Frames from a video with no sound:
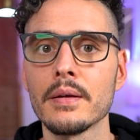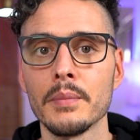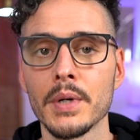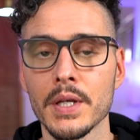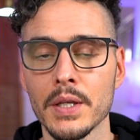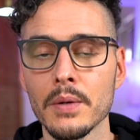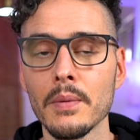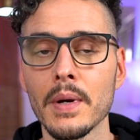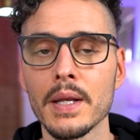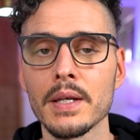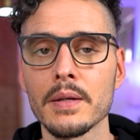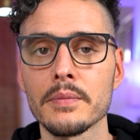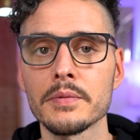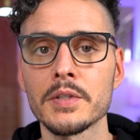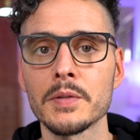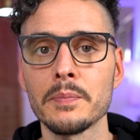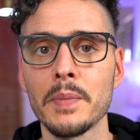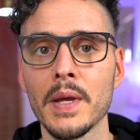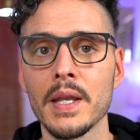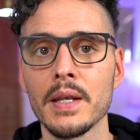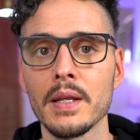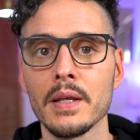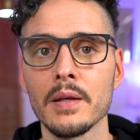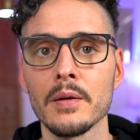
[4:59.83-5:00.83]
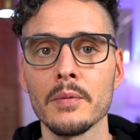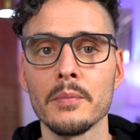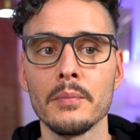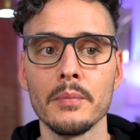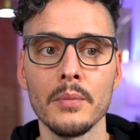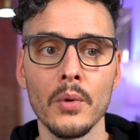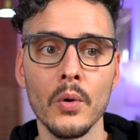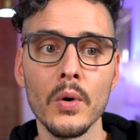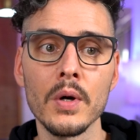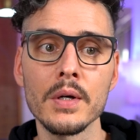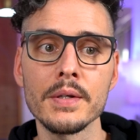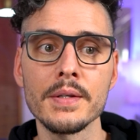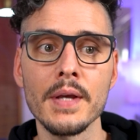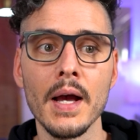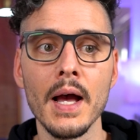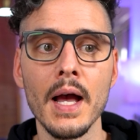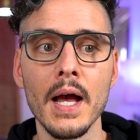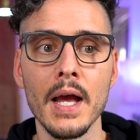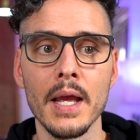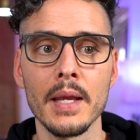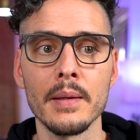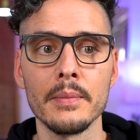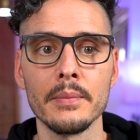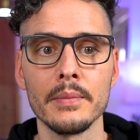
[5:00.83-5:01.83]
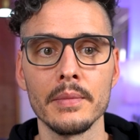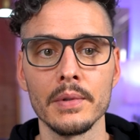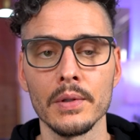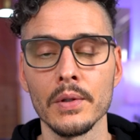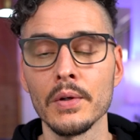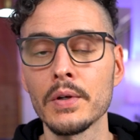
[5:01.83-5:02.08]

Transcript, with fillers: but you up spending more time